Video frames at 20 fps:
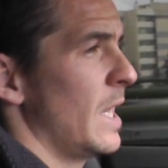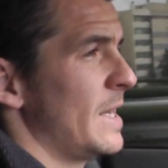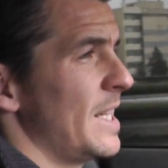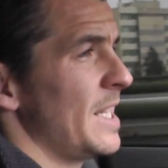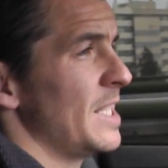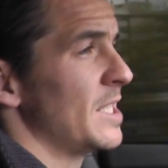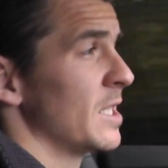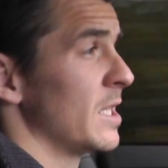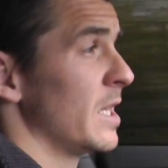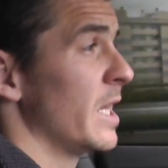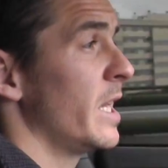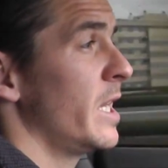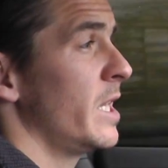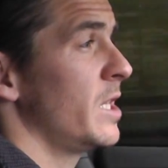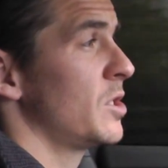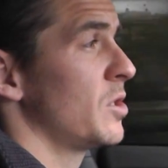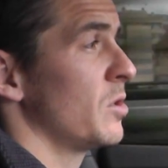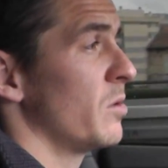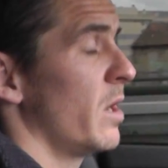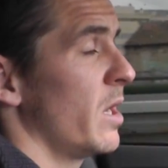decent
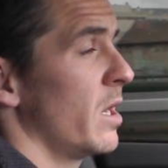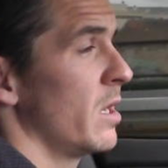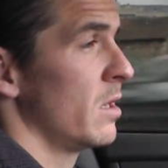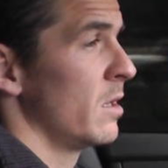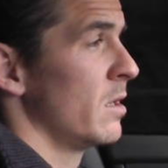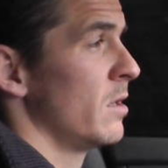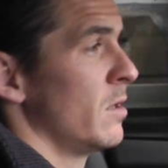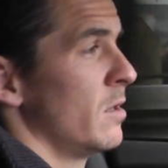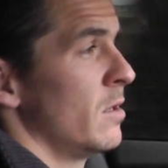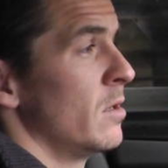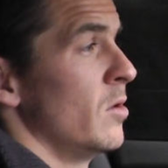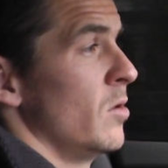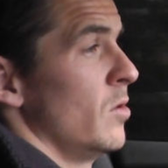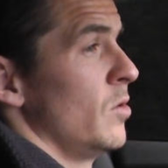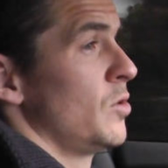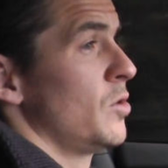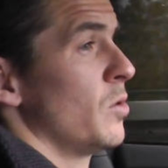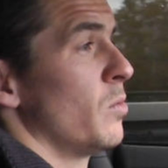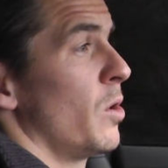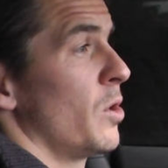league
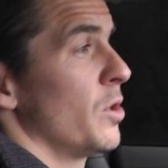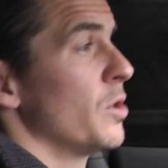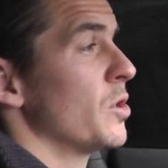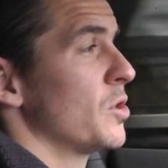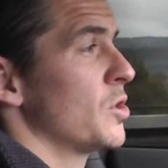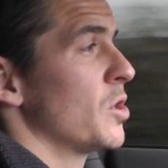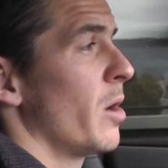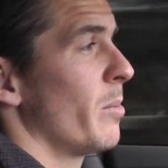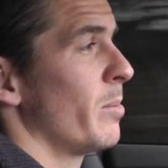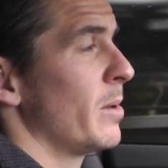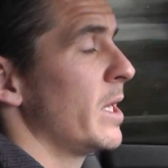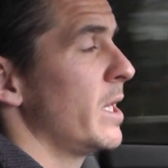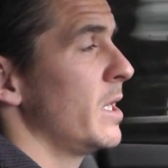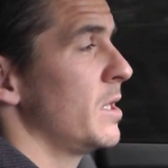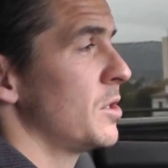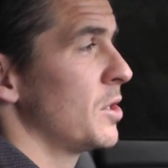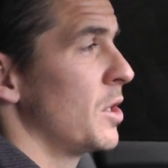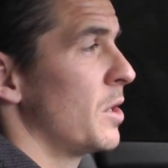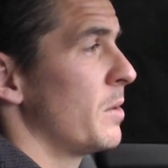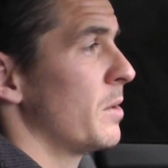to one of the top
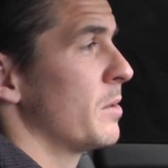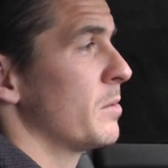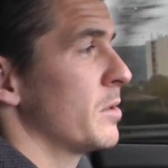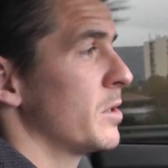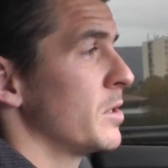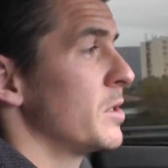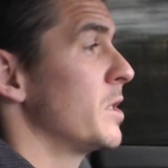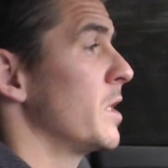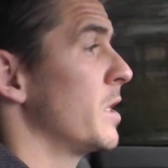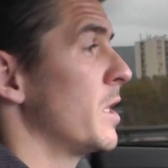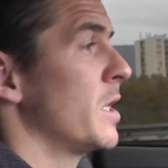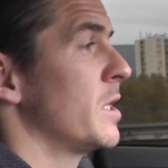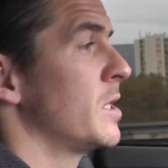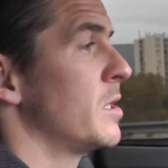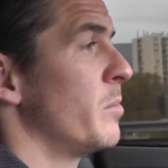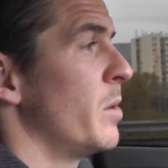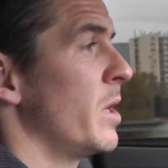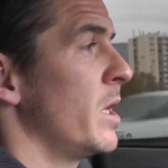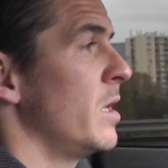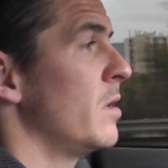leagues. You know, I would consider it
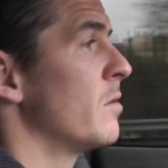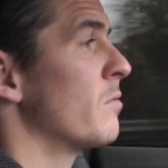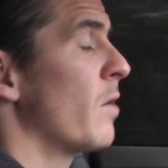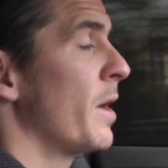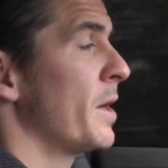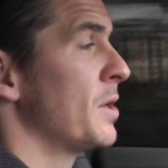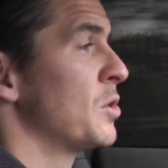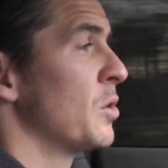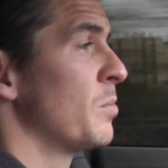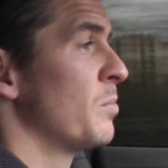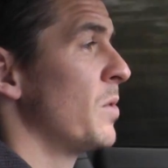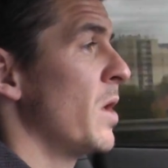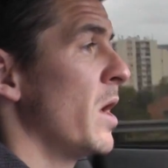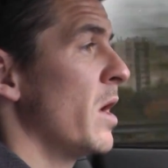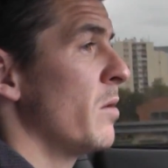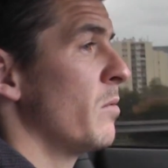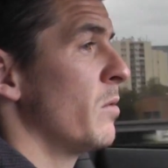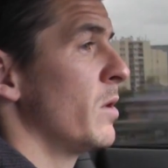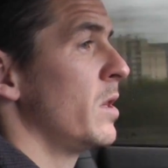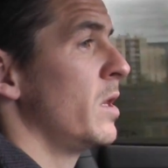to be right up
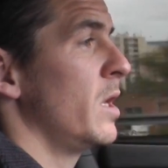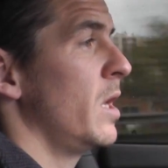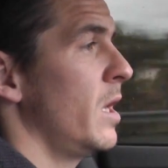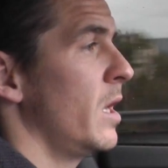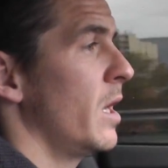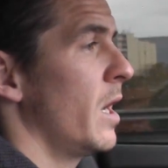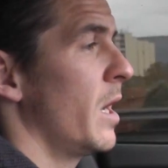there with the